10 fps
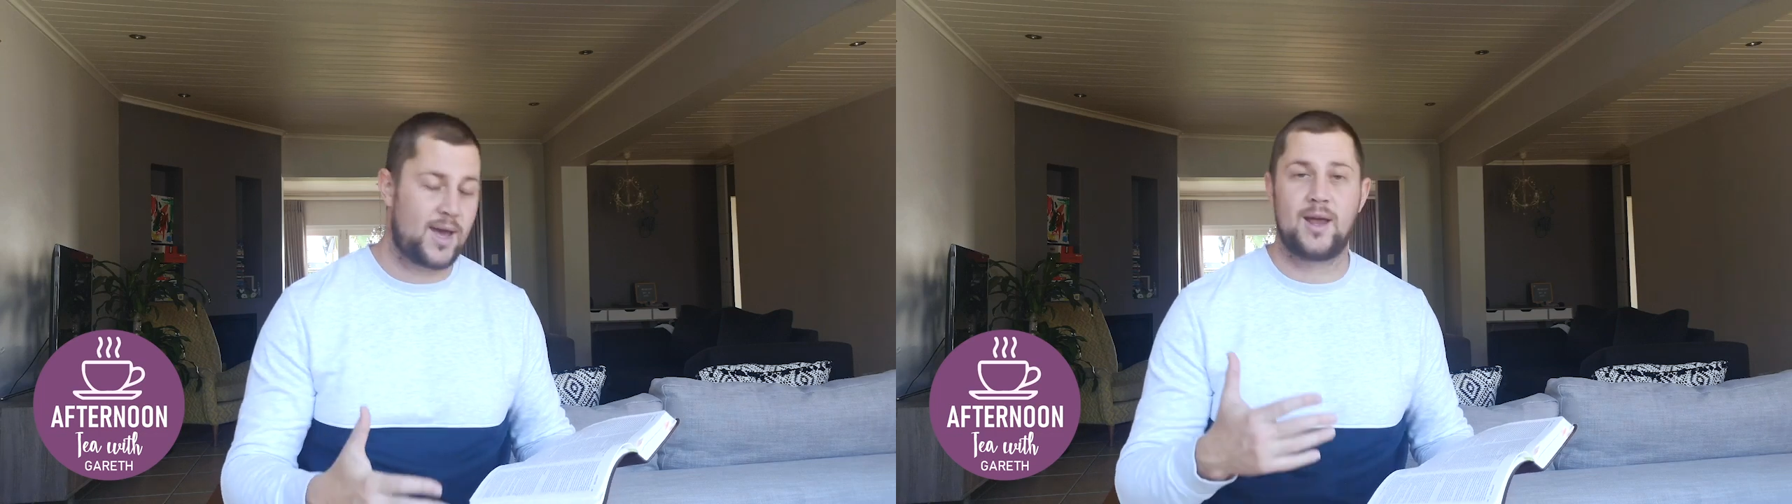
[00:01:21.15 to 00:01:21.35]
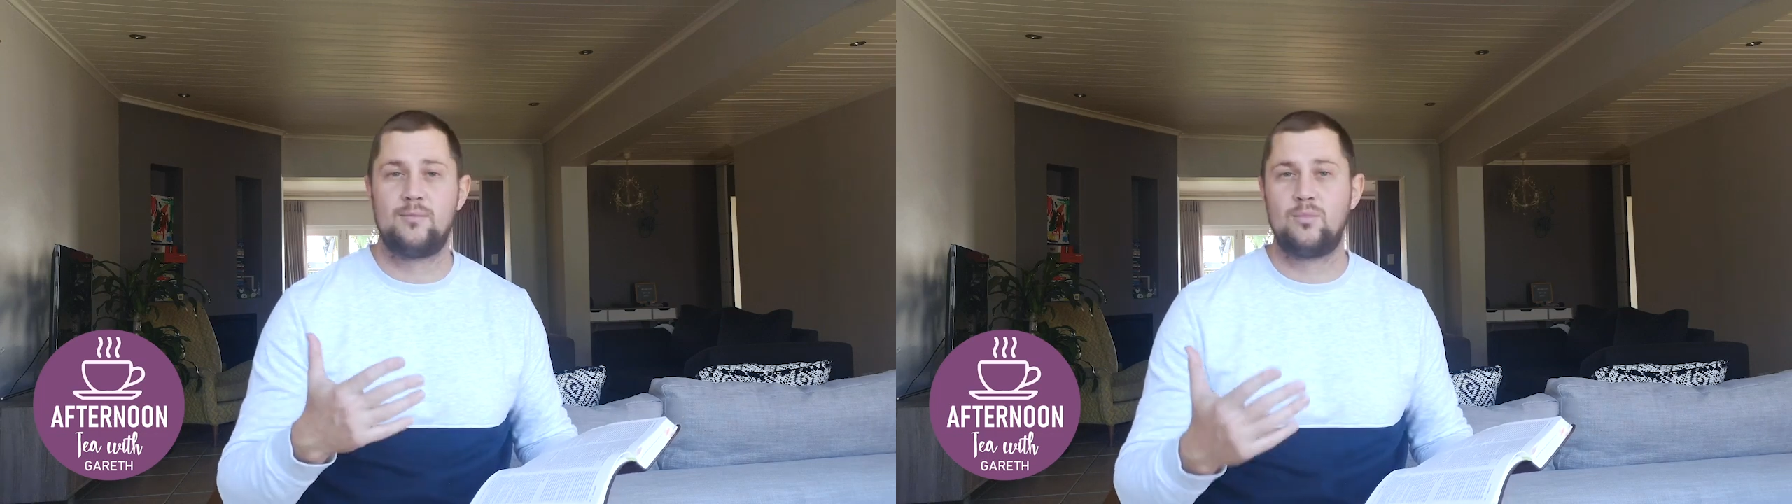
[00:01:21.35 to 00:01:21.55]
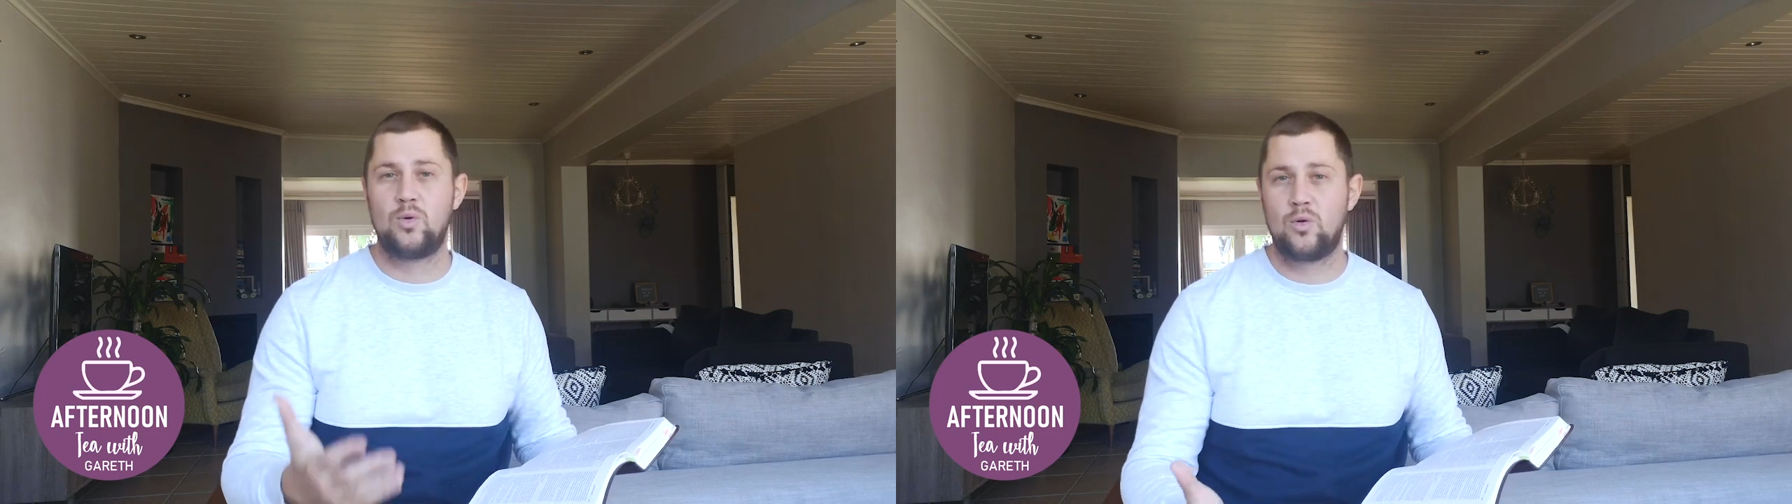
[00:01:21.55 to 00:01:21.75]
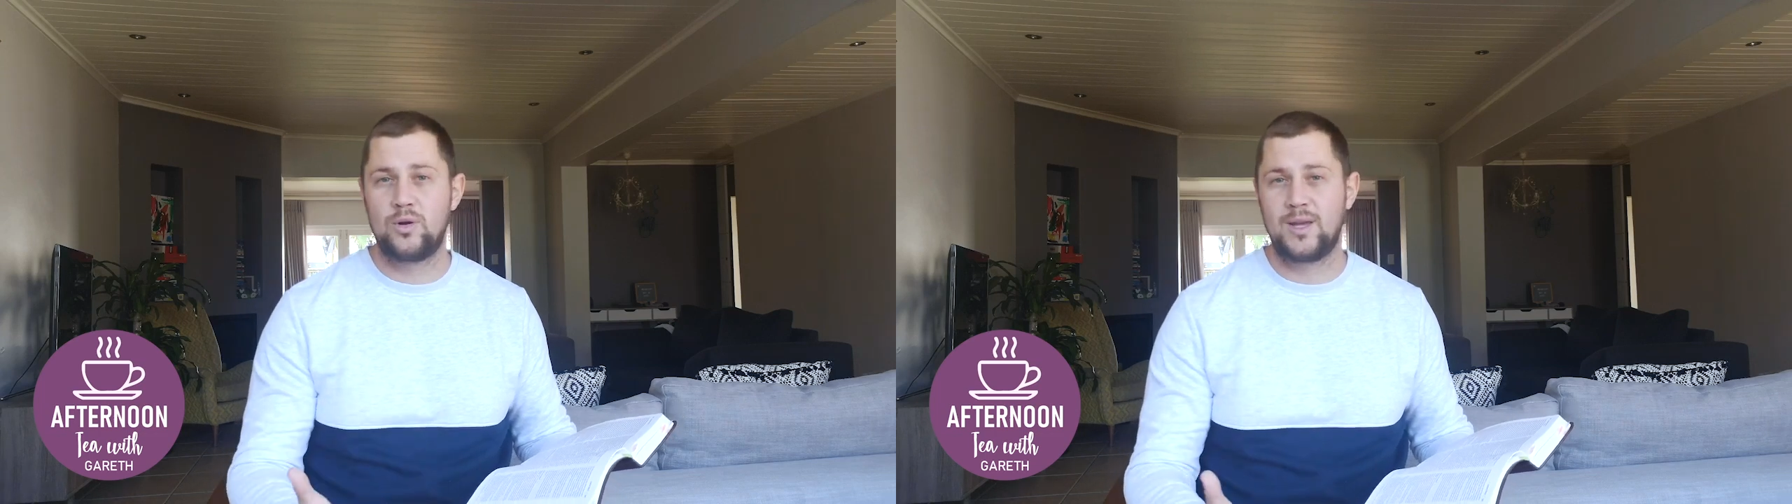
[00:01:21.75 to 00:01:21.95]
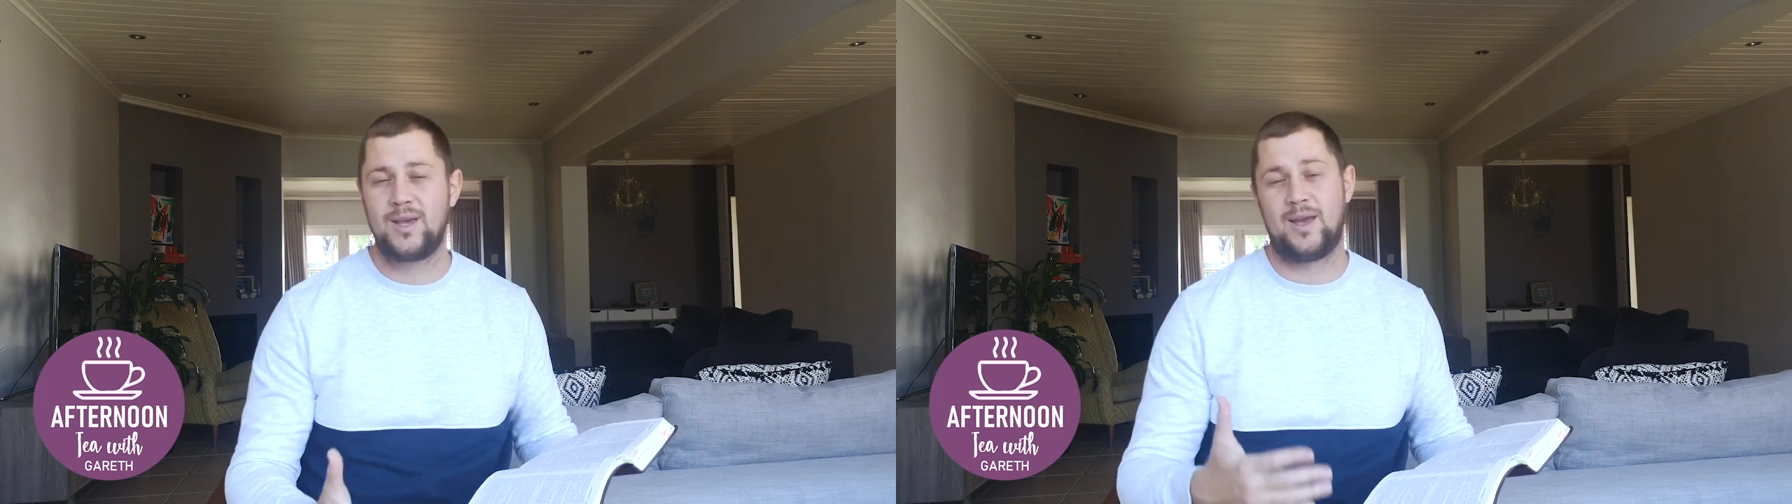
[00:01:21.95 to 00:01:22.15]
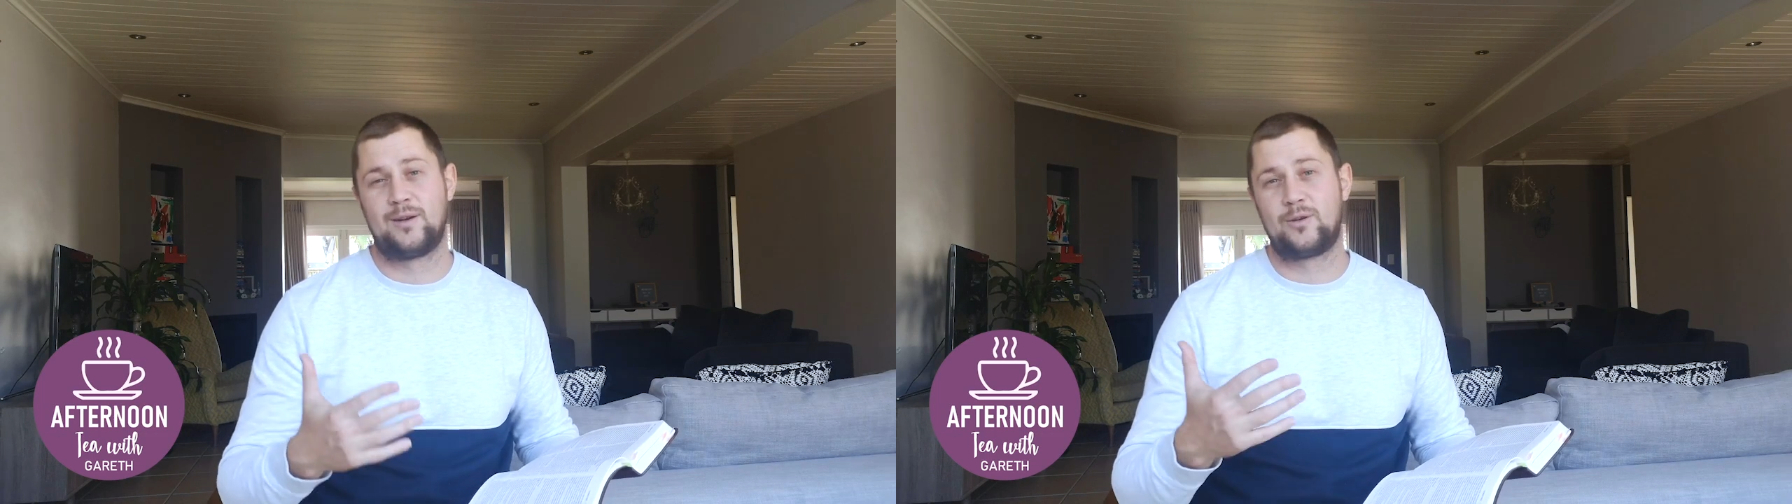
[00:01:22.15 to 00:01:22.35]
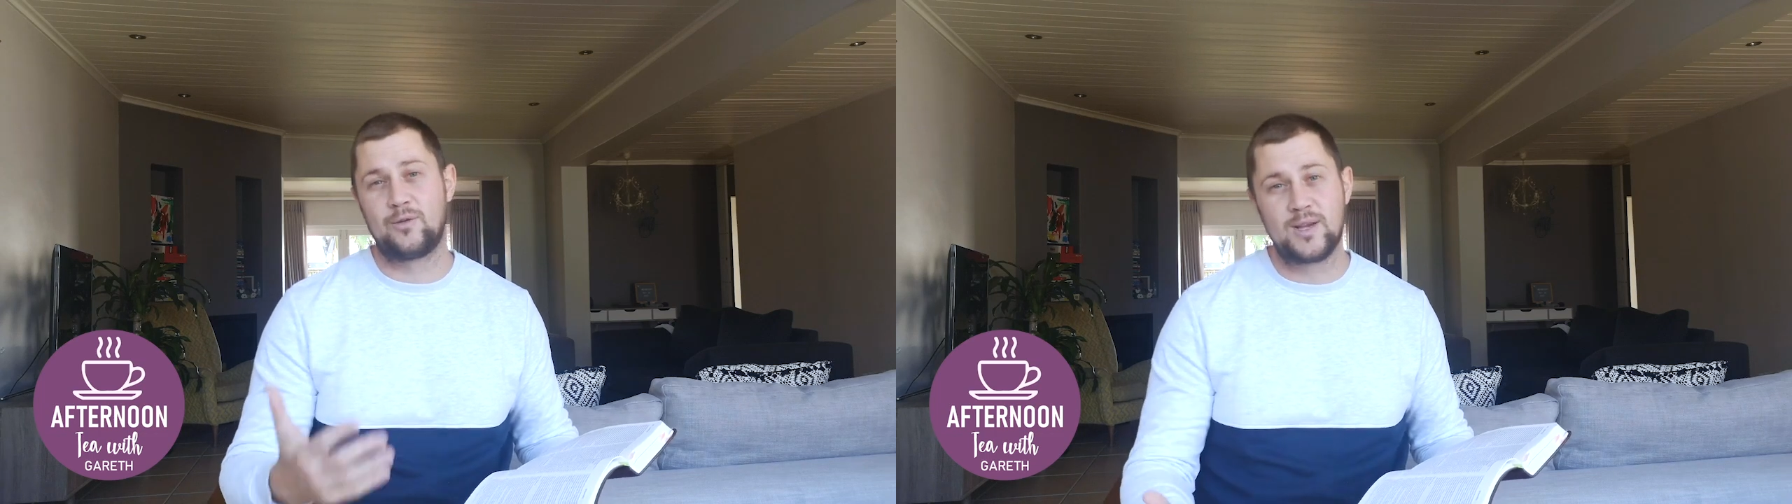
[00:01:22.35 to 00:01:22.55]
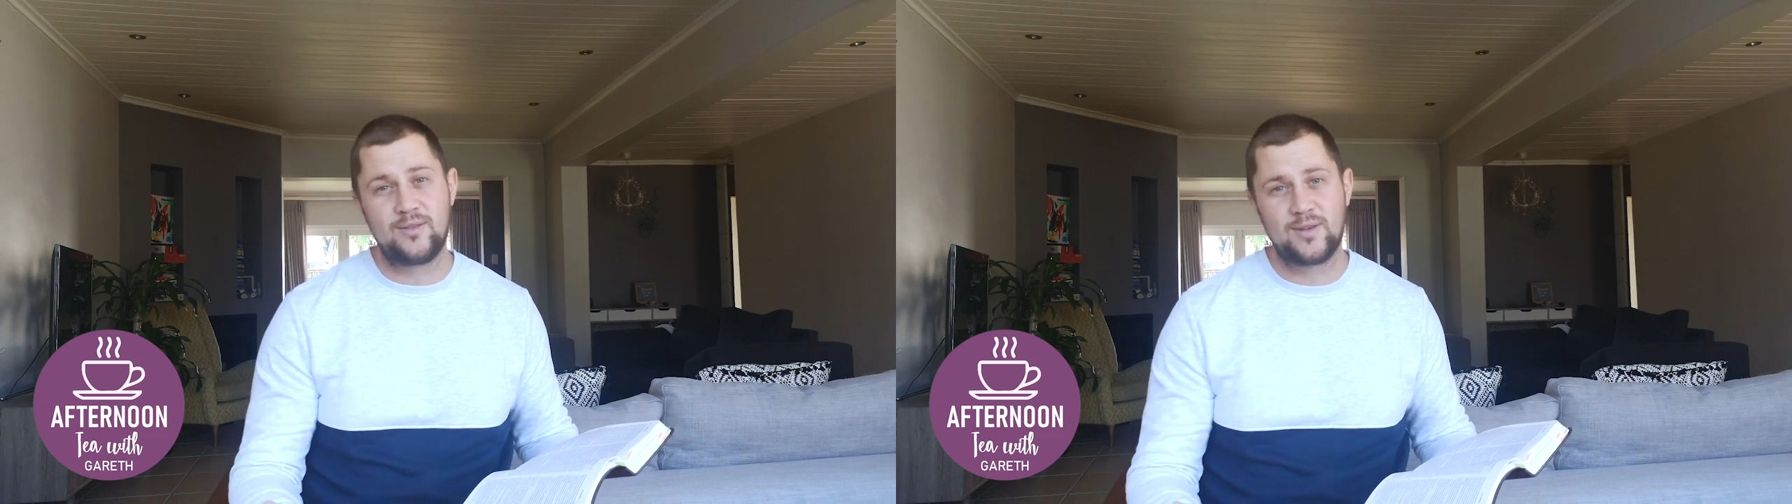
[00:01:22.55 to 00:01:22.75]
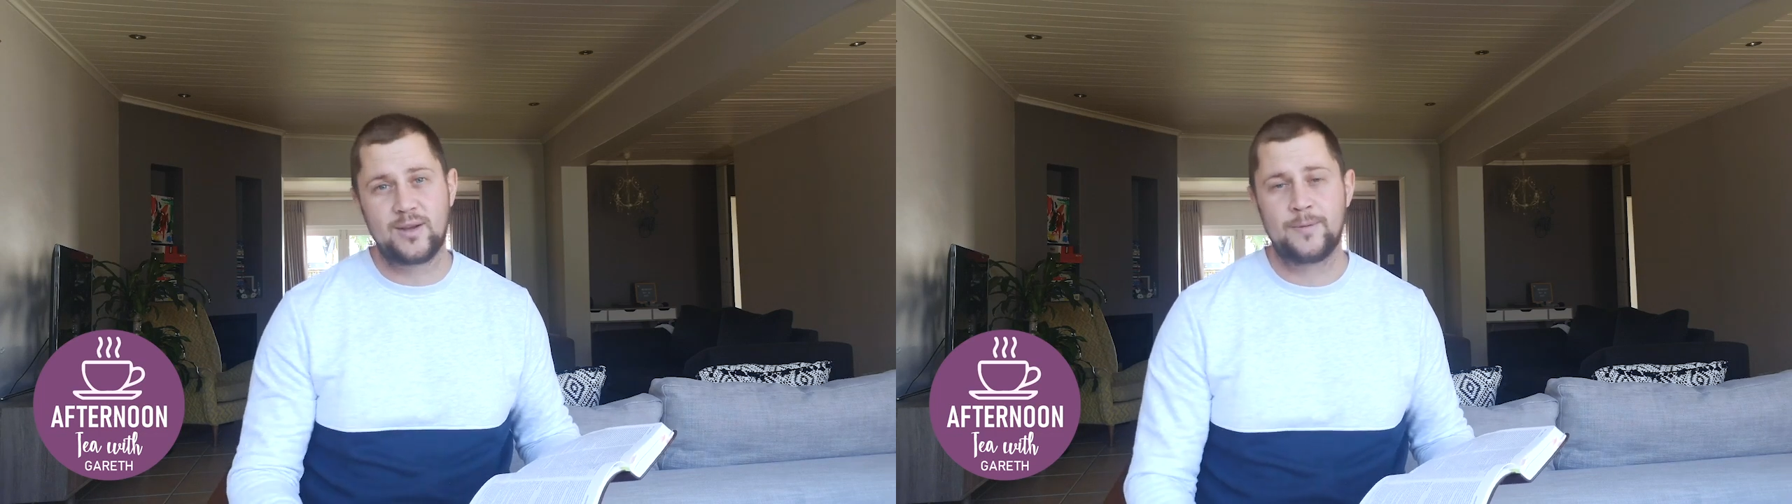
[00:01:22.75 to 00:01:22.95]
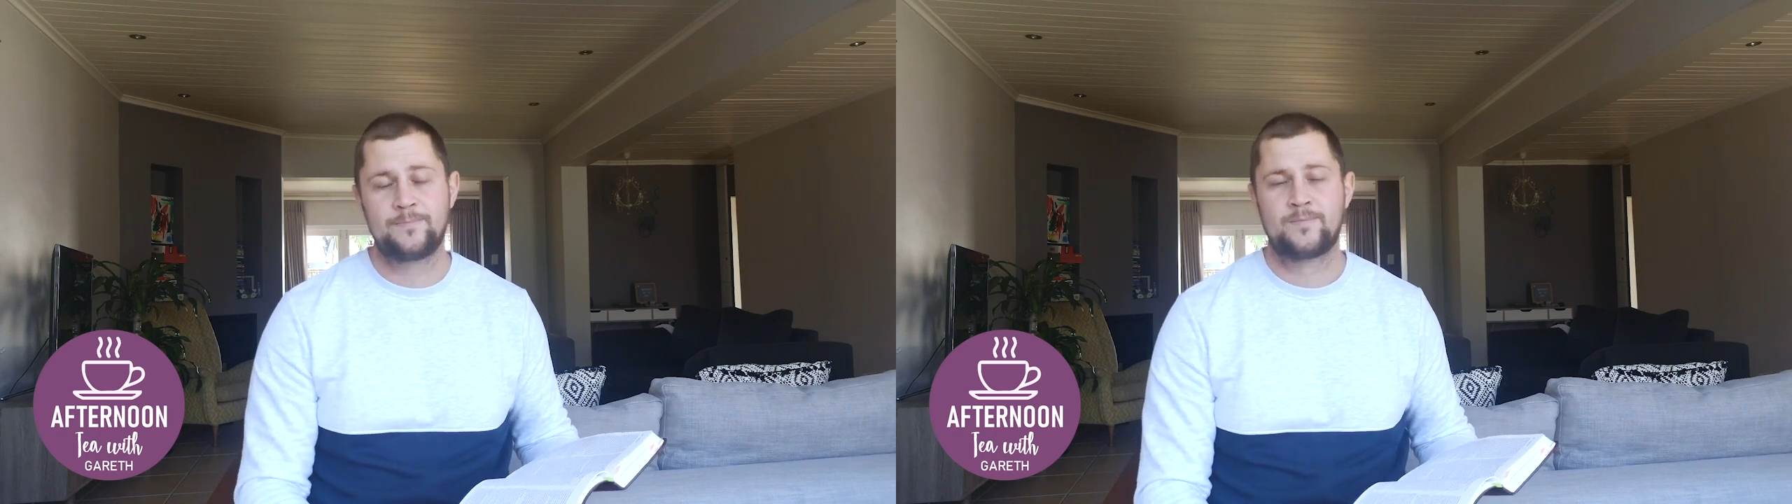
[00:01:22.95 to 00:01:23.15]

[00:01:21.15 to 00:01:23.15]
and mourning and grieving,